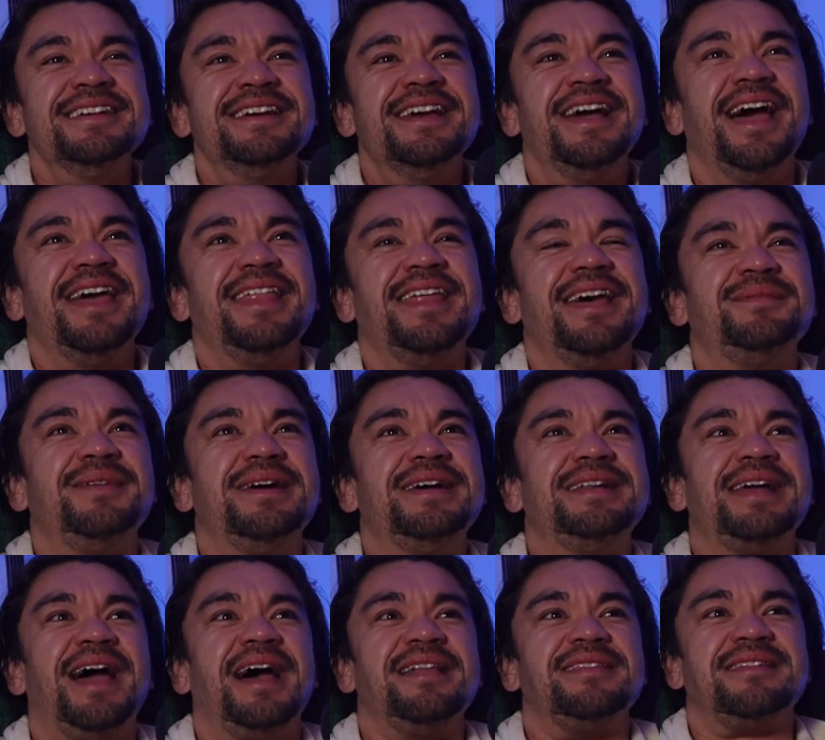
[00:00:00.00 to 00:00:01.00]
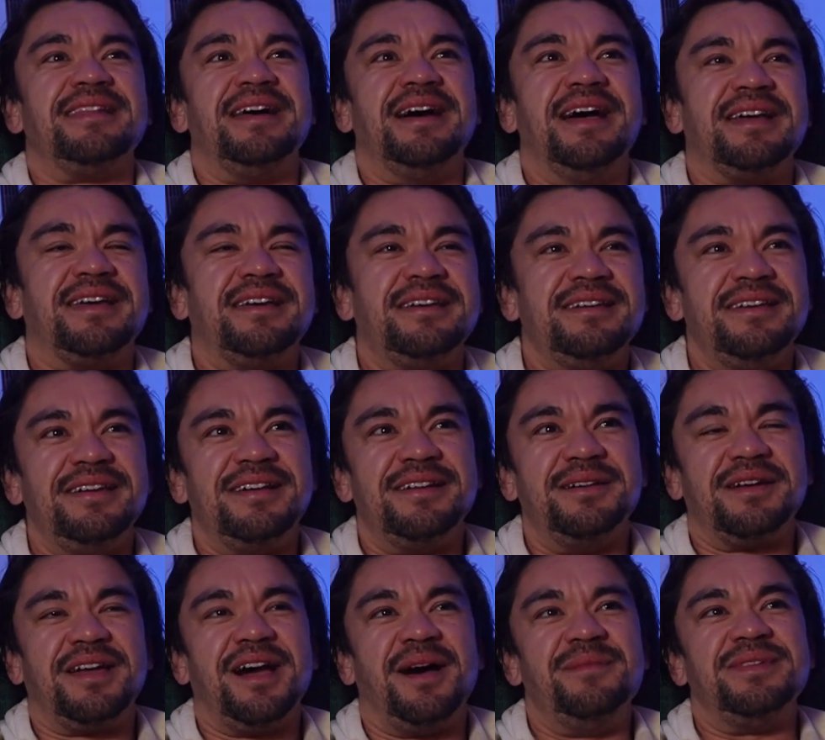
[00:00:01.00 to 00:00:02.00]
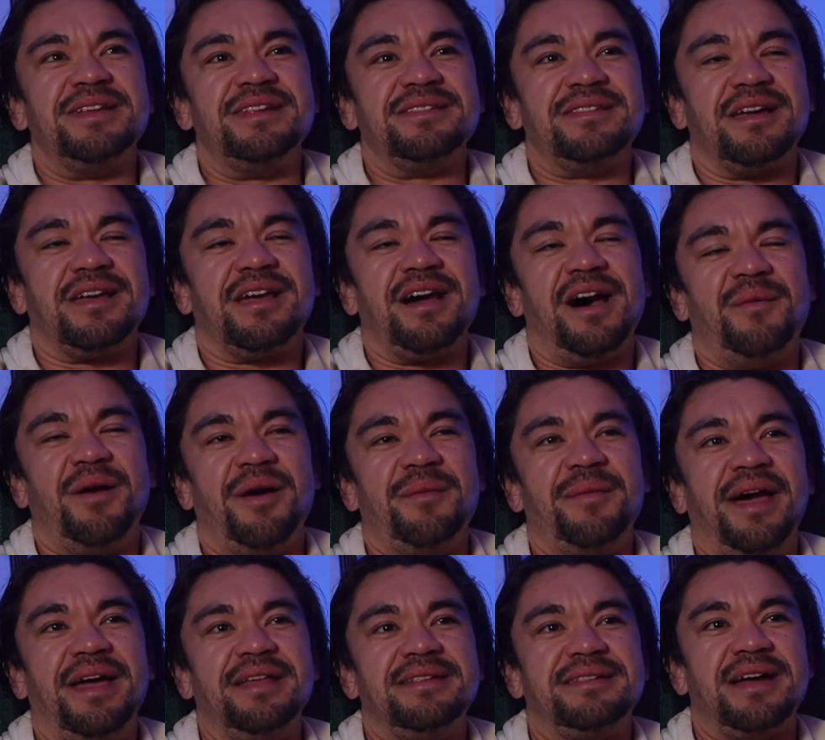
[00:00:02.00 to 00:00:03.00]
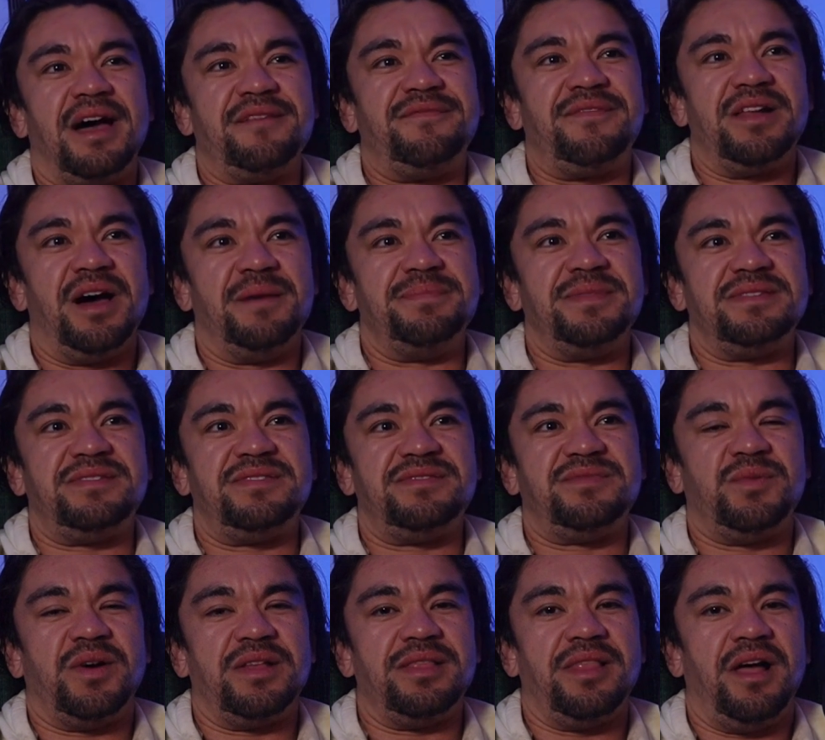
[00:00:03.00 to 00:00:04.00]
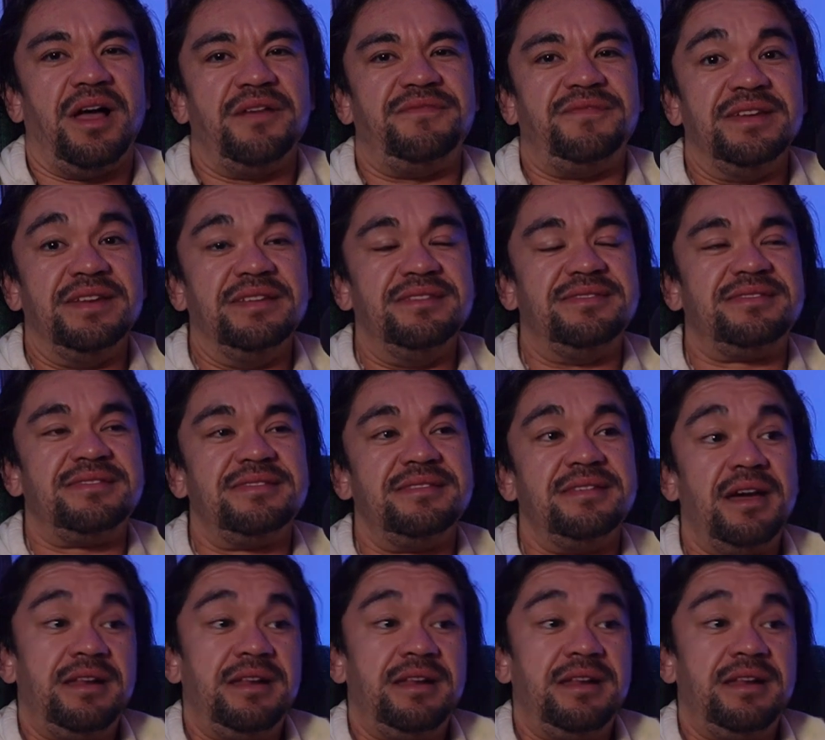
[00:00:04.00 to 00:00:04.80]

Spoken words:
And then my dad's like, comes in, he's like, come on, mate, toughen up. This is what life is.